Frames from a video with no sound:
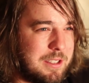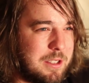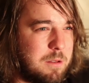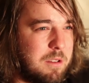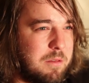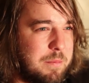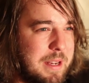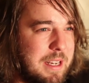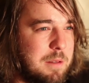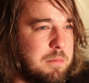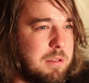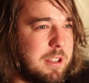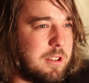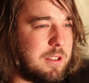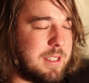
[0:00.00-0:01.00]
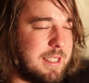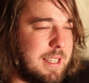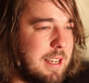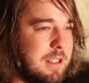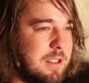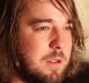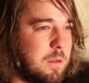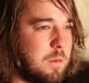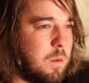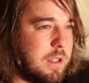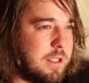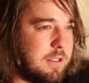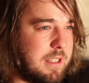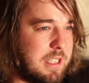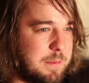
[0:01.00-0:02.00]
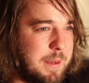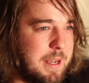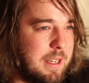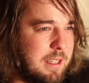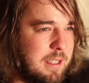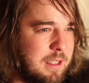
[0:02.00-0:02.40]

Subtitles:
so we've been in pretty good stead to what to expect.